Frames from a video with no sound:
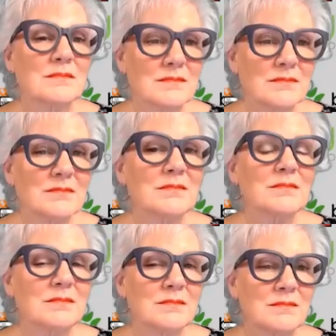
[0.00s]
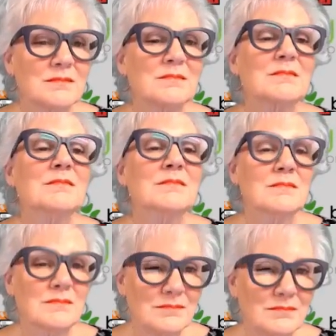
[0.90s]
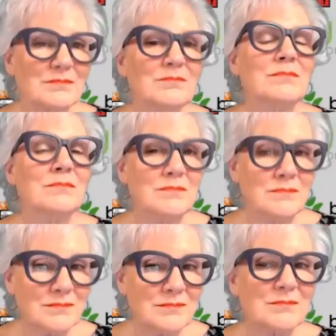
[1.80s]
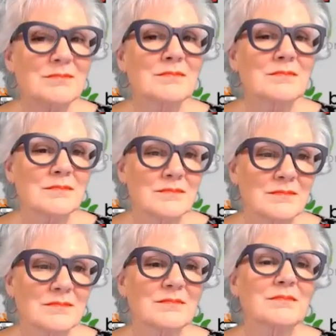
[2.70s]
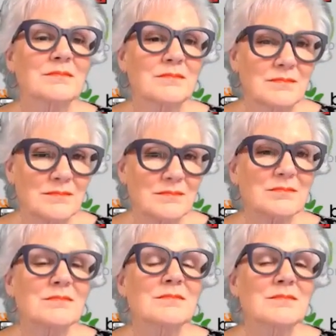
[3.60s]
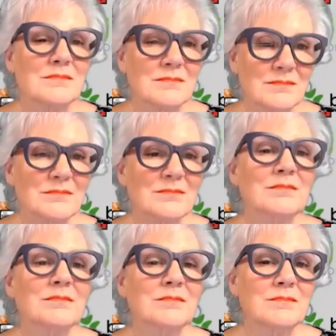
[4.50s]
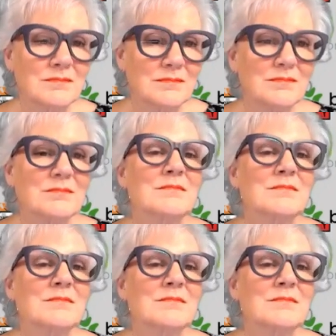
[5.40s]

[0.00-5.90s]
This person isn't speaking.